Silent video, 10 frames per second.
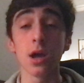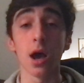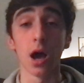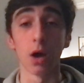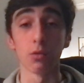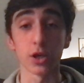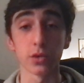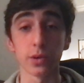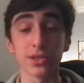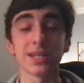
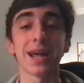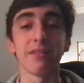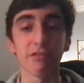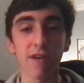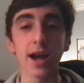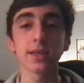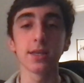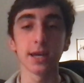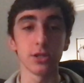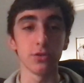Russell Wilson, and finally
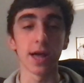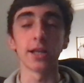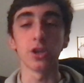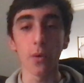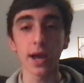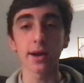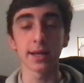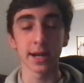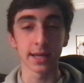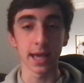they do that, going out
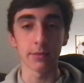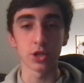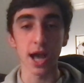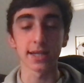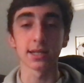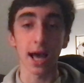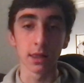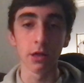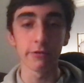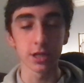and getting Gabe Jackson. I
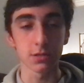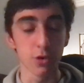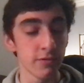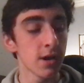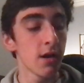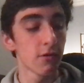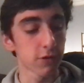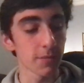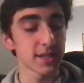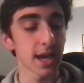love this move
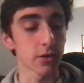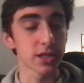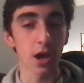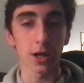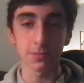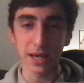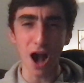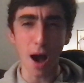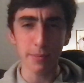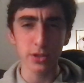from the Seattle Seahawks,
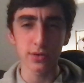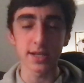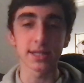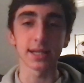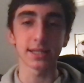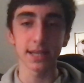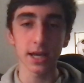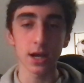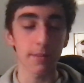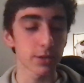being opportunistic,
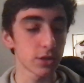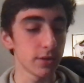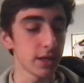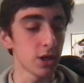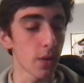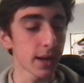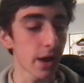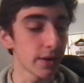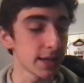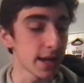seeing an opportunity, going
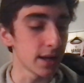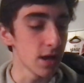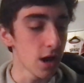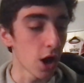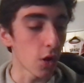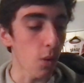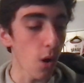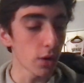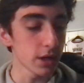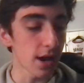out and getting a
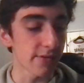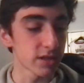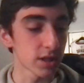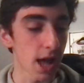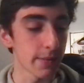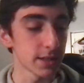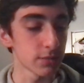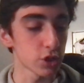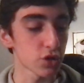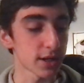quality offensive lineman, as
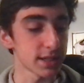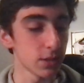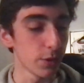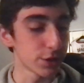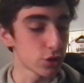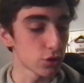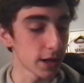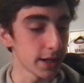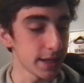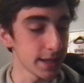I'm just trying to see what the
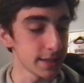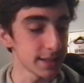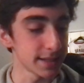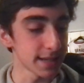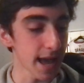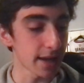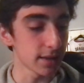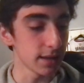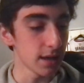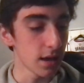trade is
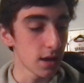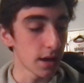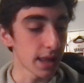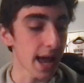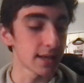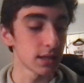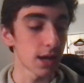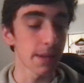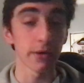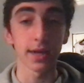exactly. That hasn't
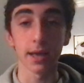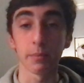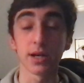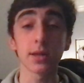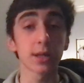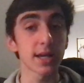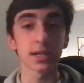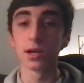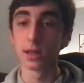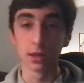come out yet, but
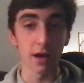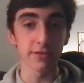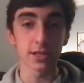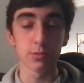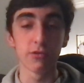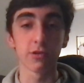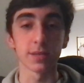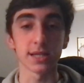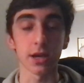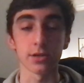nonetheless, love this move
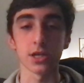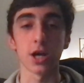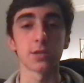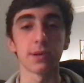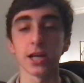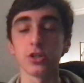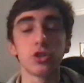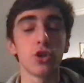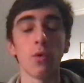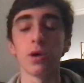from the Seattle Seahawks, but I
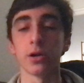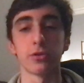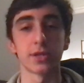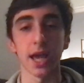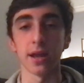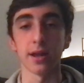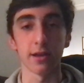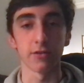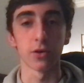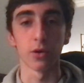just don't understand it
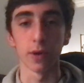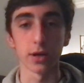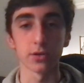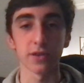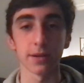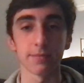if you're a Raiders fan.